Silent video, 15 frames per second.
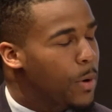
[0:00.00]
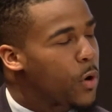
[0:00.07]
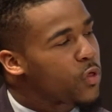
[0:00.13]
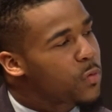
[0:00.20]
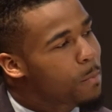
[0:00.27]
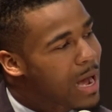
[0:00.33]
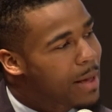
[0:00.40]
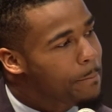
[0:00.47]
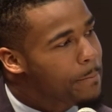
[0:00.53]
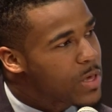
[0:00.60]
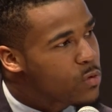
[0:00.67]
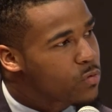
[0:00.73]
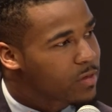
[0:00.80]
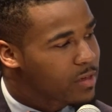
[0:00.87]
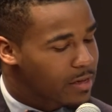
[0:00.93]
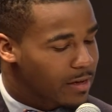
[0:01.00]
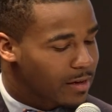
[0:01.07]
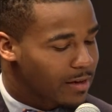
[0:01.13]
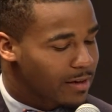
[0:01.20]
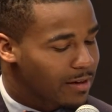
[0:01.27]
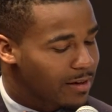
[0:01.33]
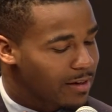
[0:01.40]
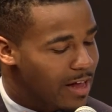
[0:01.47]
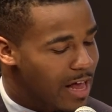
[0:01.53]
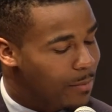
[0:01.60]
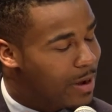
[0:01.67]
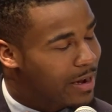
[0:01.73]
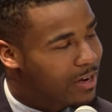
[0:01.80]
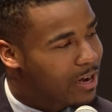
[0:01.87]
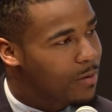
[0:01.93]
Both my music
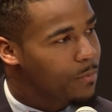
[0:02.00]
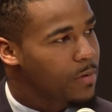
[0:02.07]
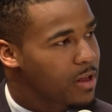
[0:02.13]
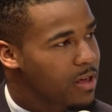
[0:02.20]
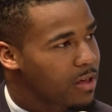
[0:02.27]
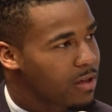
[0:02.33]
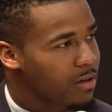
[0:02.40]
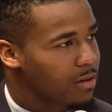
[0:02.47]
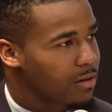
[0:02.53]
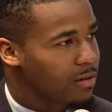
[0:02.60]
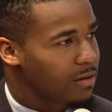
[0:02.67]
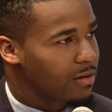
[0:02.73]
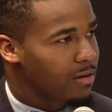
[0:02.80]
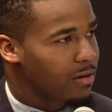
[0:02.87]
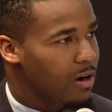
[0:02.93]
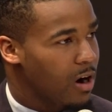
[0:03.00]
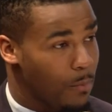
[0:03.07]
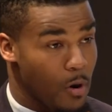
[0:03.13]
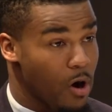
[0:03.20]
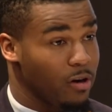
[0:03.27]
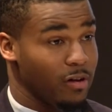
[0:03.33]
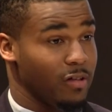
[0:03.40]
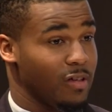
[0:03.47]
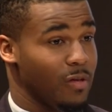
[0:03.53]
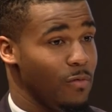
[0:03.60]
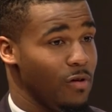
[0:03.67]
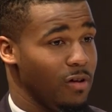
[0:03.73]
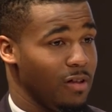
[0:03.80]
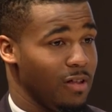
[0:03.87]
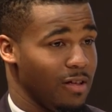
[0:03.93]
and my company are part of this
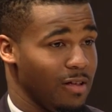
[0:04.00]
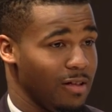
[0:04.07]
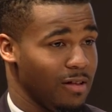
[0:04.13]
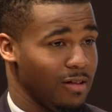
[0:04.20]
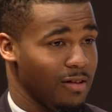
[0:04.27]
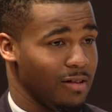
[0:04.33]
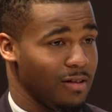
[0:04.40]
community.